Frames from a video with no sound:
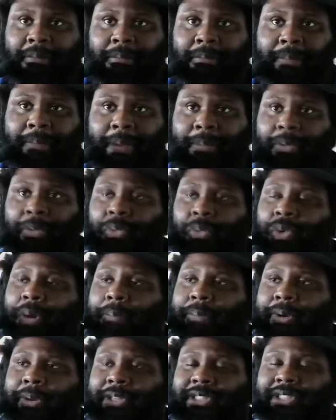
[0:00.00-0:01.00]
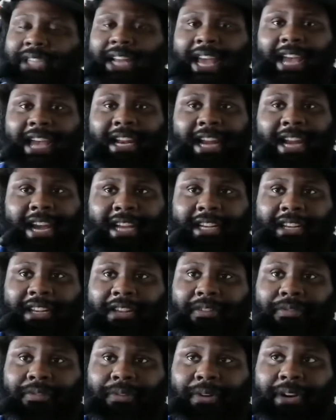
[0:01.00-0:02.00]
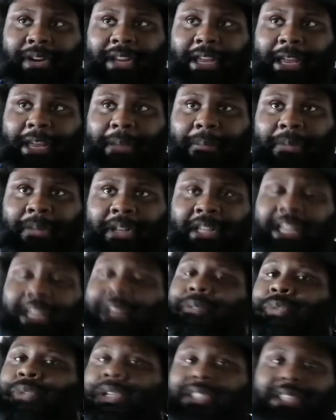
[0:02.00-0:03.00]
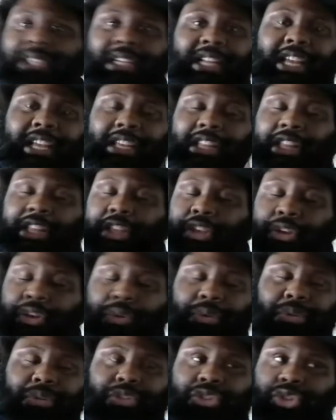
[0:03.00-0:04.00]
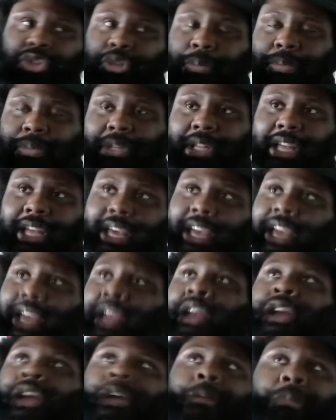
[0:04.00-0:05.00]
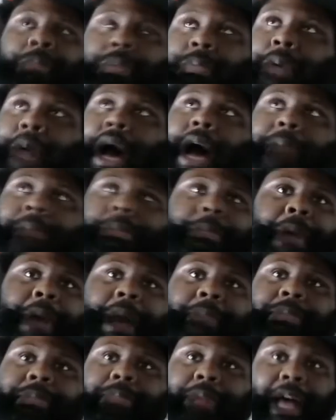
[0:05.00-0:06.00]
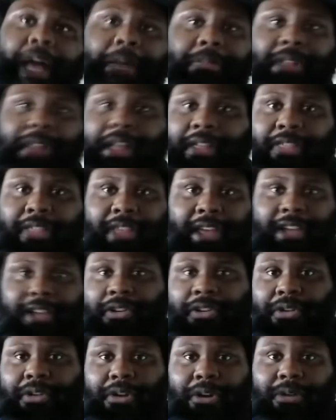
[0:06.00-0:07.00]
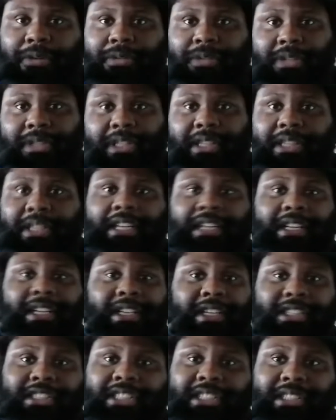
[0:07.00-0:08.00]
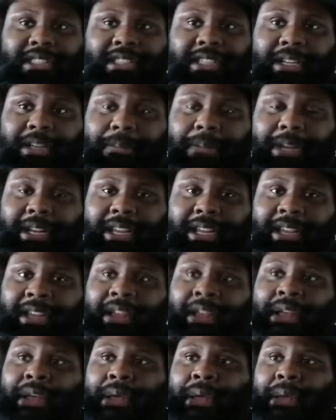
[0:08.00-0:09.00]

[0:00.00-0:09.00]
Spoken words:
Maybe one person had an idea for a game. It wasn't like a huge AAA blah, blah, blah, blah, blah, blah thing, you know, needed a shit ton of money.